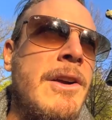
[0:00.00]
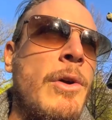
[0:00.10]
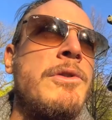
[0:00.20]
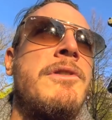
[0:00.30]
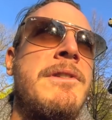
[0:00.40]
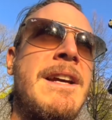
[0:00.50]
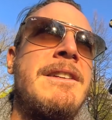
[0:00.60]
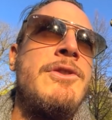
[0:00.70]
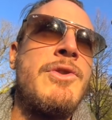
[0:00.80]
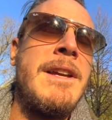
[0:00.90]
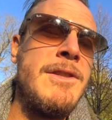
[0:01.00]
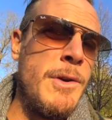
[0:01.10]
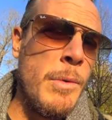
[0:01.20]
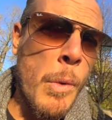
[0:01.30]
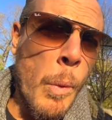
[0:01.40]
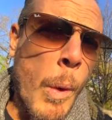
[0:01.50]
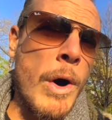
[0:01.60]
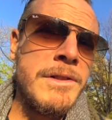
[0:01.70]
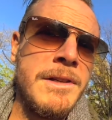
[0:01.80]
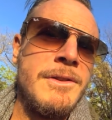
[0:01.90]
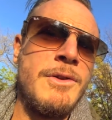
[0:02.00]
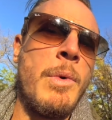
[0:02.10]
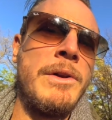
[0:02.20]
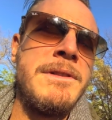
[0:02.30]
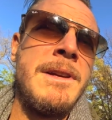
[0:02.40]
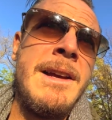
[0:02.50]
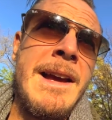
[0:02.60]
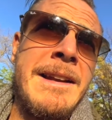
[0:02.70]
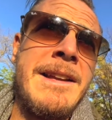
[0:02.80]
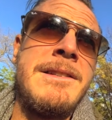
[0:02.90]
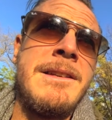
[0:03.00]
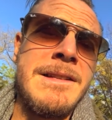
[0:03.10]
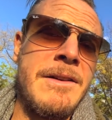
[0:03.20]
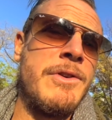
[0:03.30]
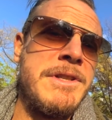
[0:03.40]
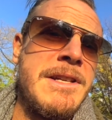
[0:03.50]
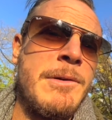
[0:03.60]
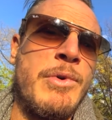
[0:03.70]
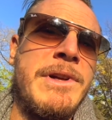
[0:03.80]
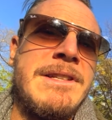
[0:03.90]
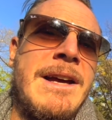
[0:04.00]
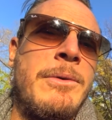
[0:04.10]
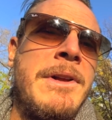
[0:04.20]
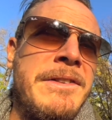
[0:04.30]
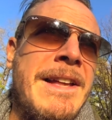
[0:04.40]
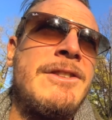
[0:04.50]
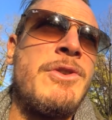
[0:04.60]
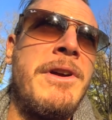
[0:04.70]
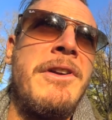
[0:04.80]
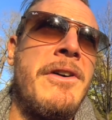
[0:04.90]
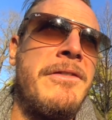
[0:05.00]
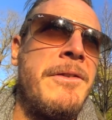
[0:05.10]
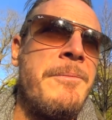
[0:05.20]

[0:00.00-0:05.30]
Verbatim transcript: culture has actually trained you what to want. And as Slavoj Zizek points out, that's not enough.